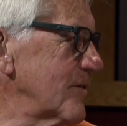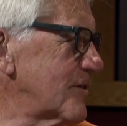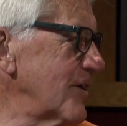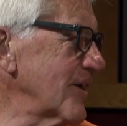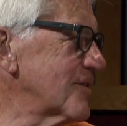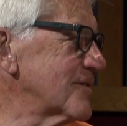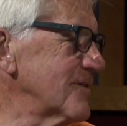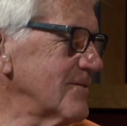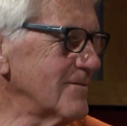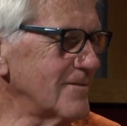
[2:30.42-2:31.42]
ticks
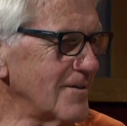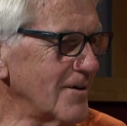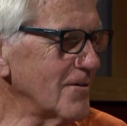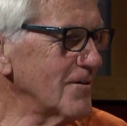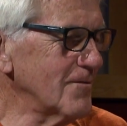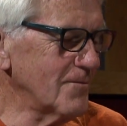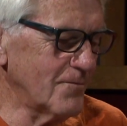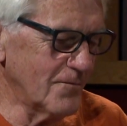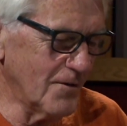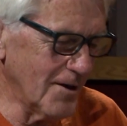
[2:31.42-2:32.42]
and other
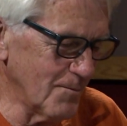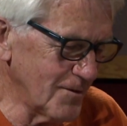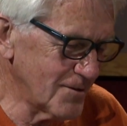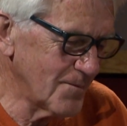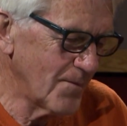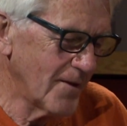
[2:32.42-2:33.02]
varmints.